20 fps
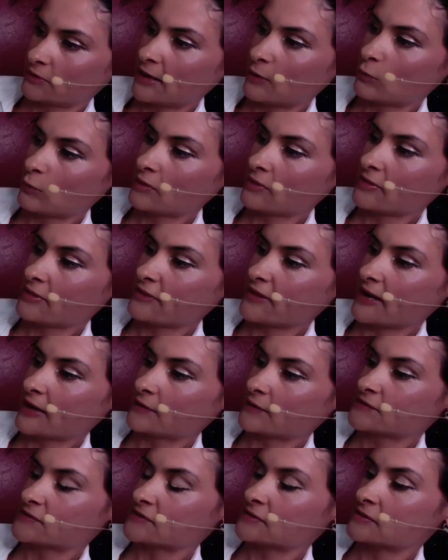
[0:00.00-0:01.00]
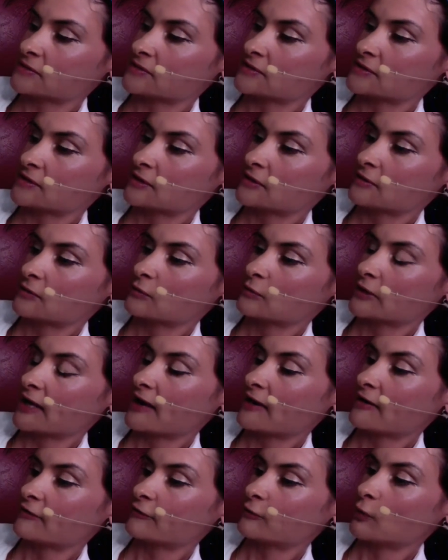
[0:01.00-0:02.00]
at 1000, we
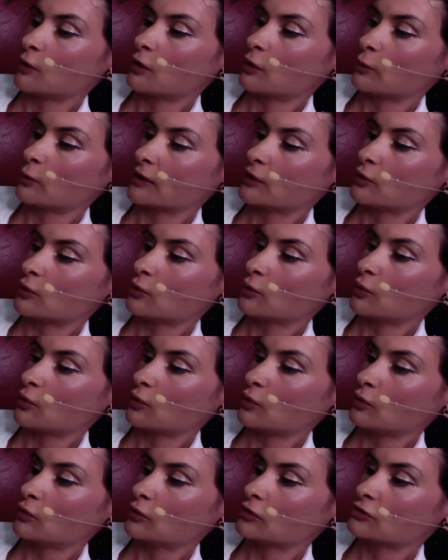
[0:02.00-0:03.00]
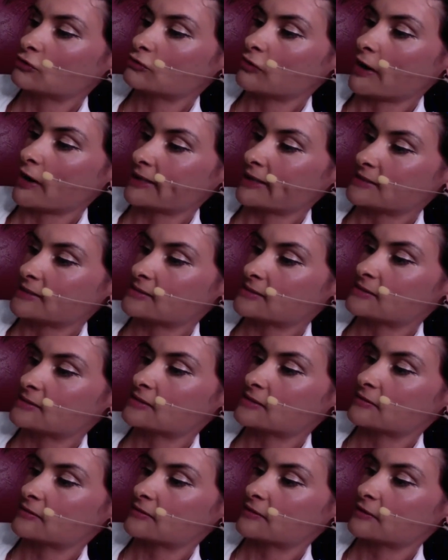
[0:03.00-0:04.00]
have what we call
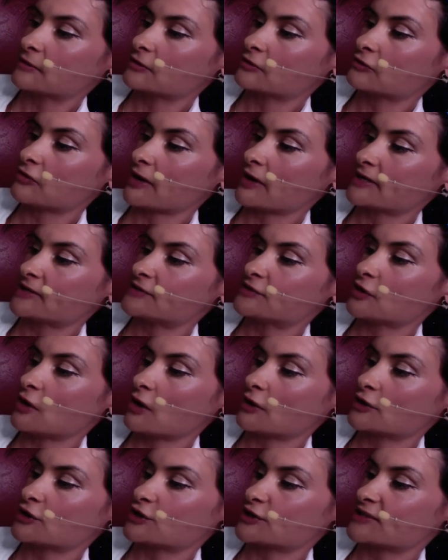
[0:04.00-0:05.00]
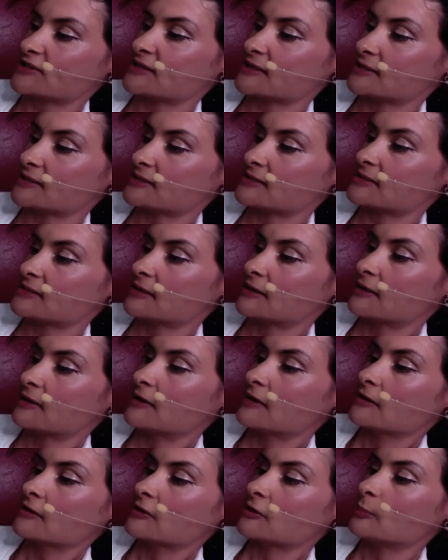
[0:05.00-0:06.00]
Christ, the Christ consciousness,
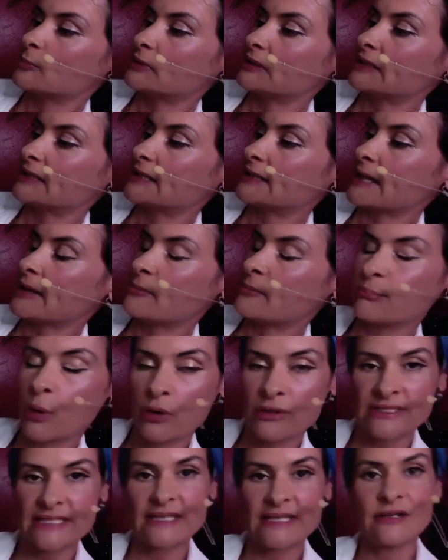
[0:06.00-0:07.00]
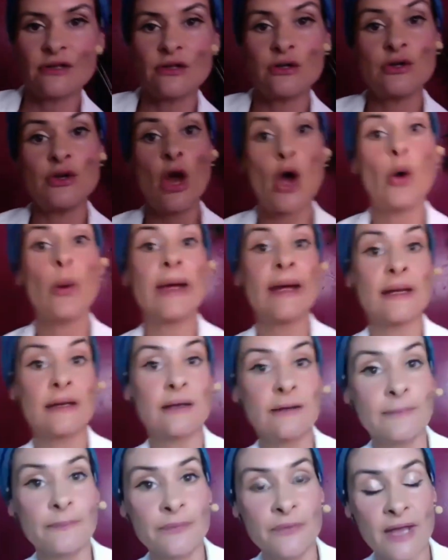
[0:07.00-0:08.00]
complete embodied
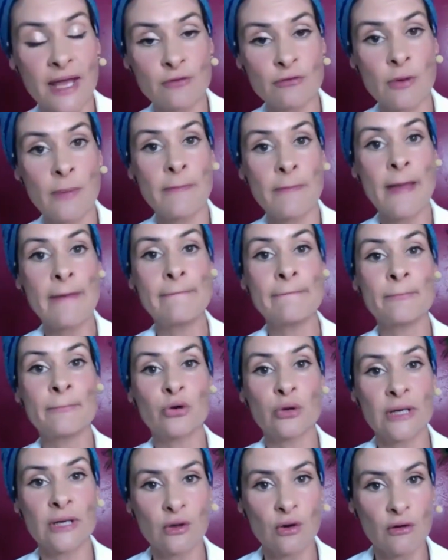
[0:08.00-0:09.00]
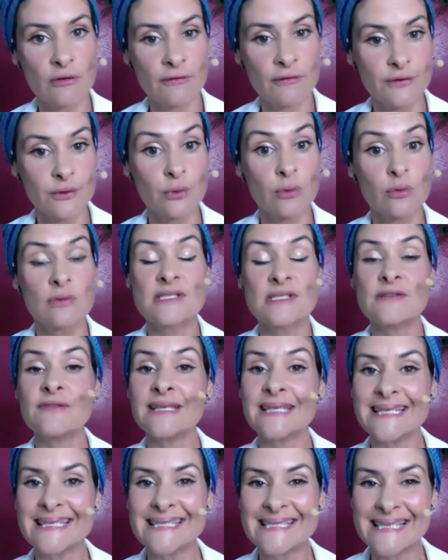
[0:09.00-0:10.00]
knowing and remembering of your
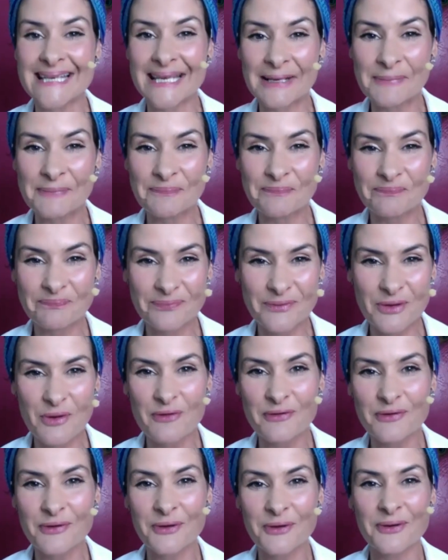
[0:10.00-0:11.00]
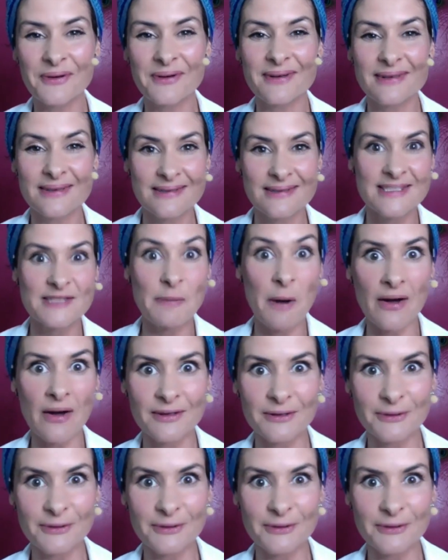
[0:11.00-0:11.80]
divinity, of your spark.